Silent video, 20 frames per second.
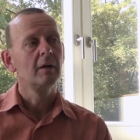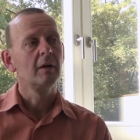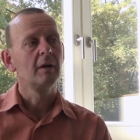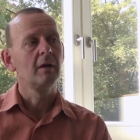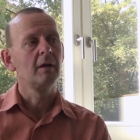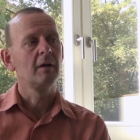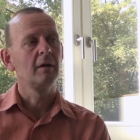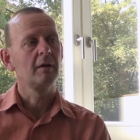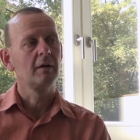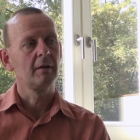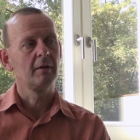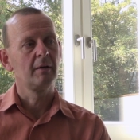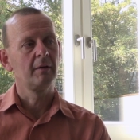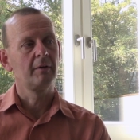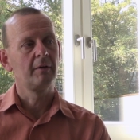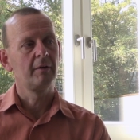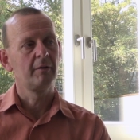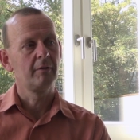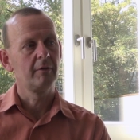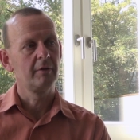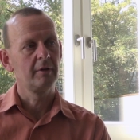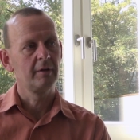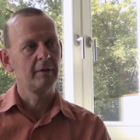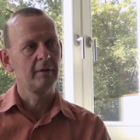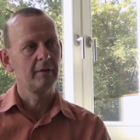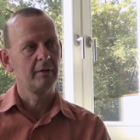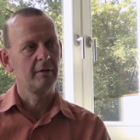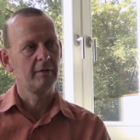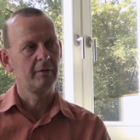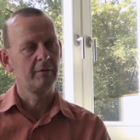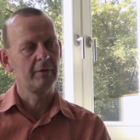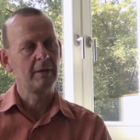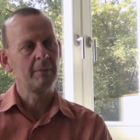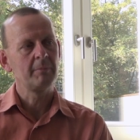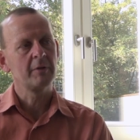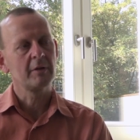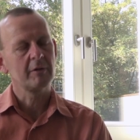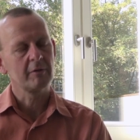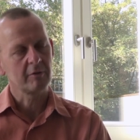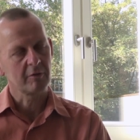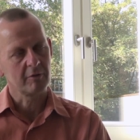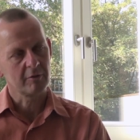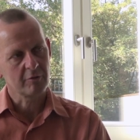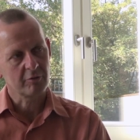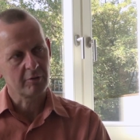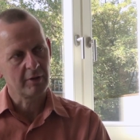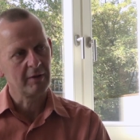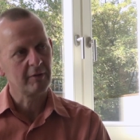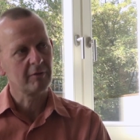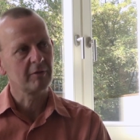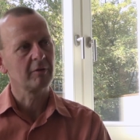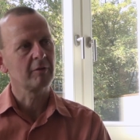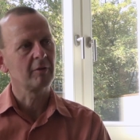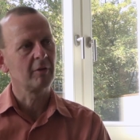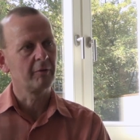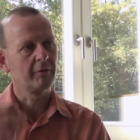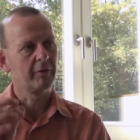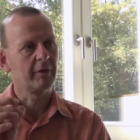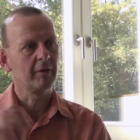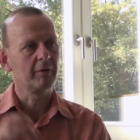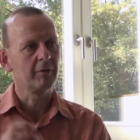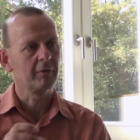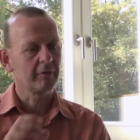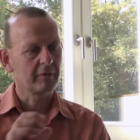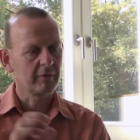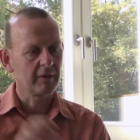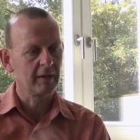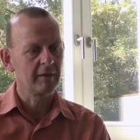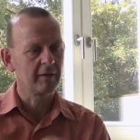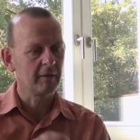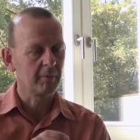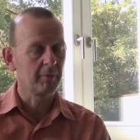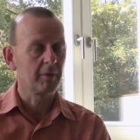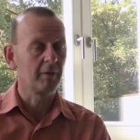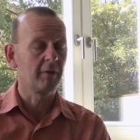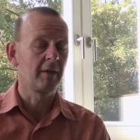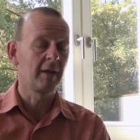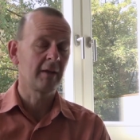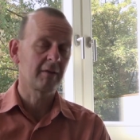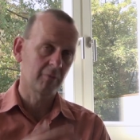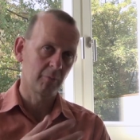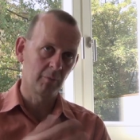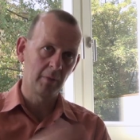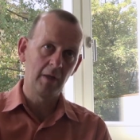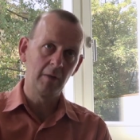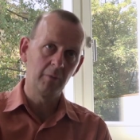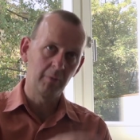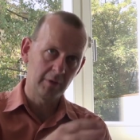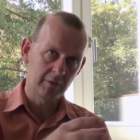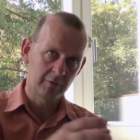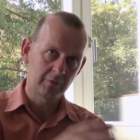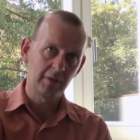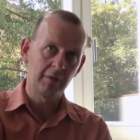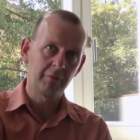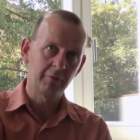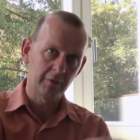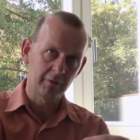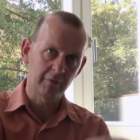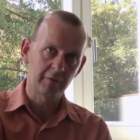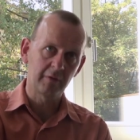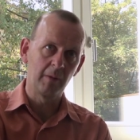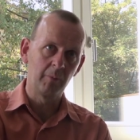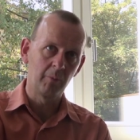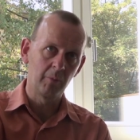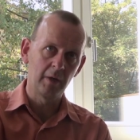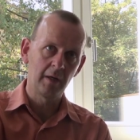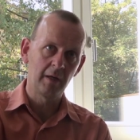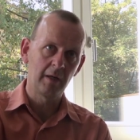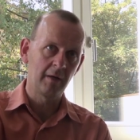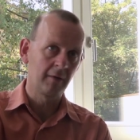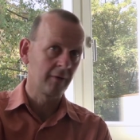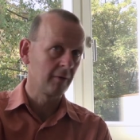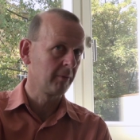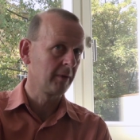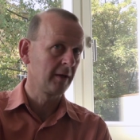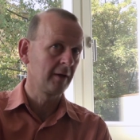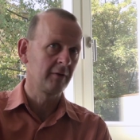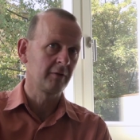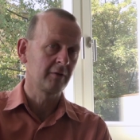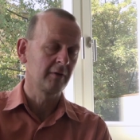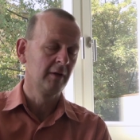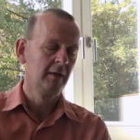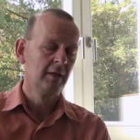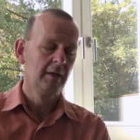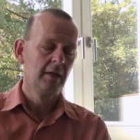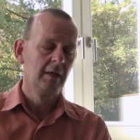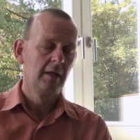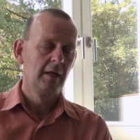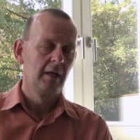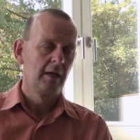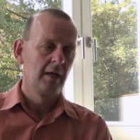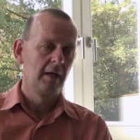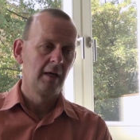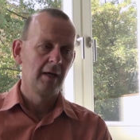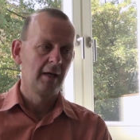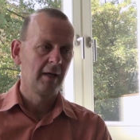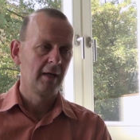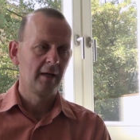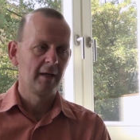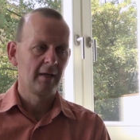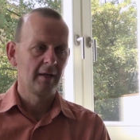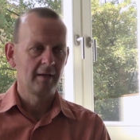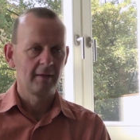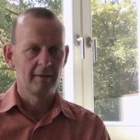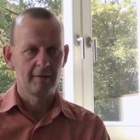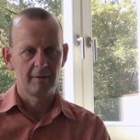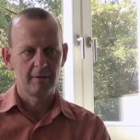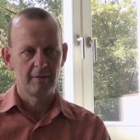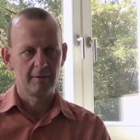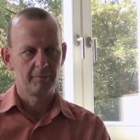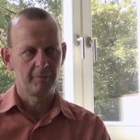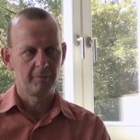the remnants and traces of the authentic bit. That's why we traveled somewhere. Otherwise, the